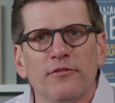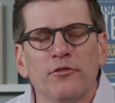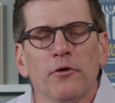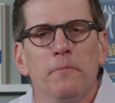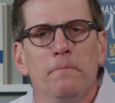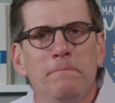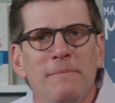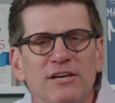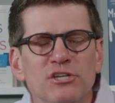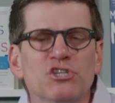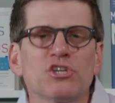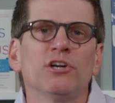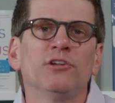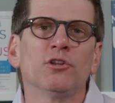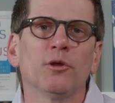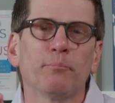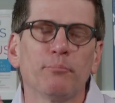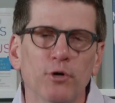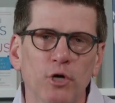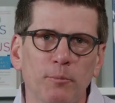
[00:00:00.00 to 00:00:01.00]
the mission and
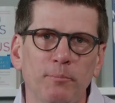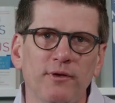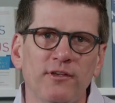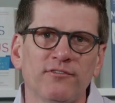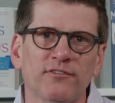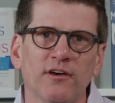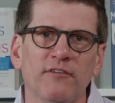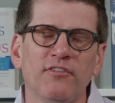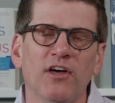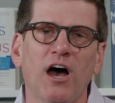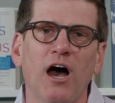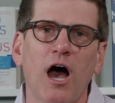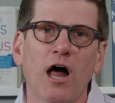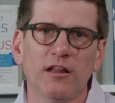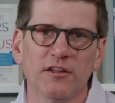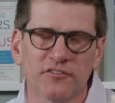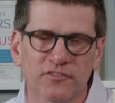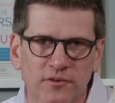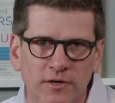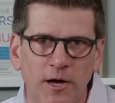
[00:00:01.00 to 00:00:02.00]
the purpose of the
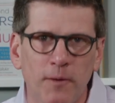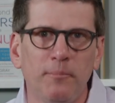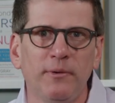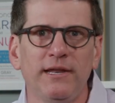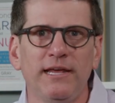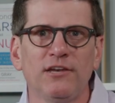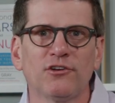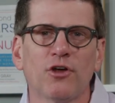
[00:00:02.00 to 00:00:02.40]
Hollis Company.